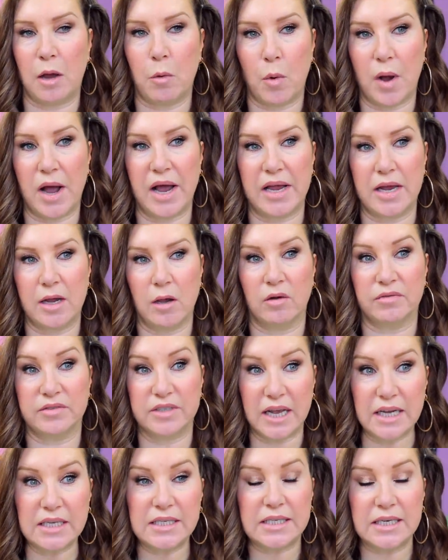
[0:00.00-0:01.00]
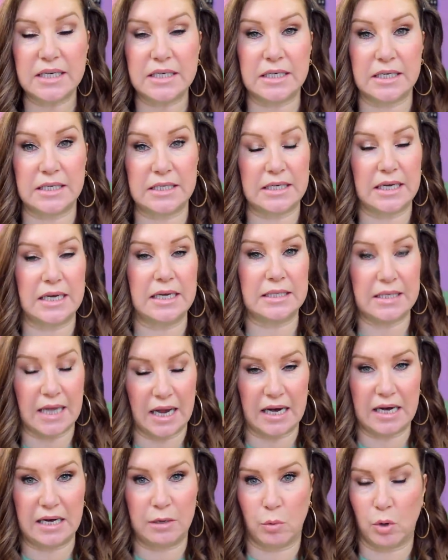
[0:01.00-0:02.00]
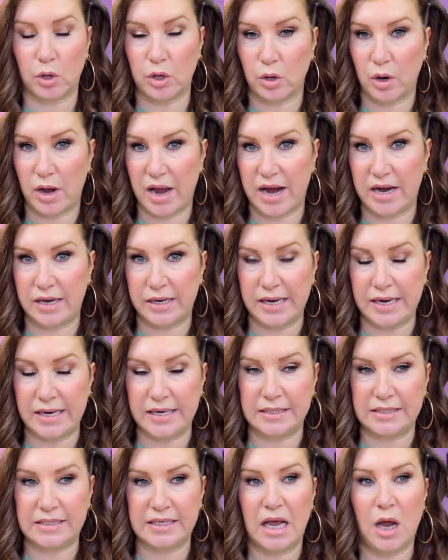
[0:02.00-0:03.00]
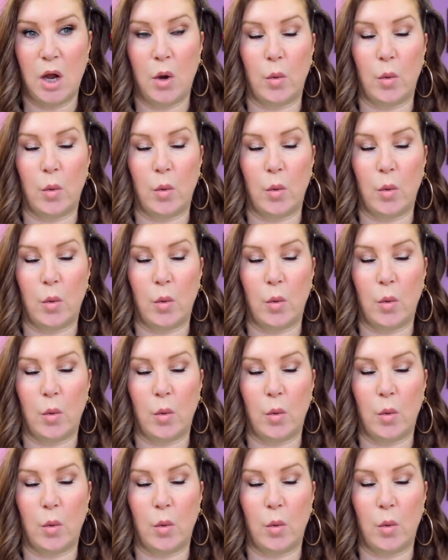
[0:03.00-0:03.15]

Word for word: a way of testing to see exactly what your hair needs,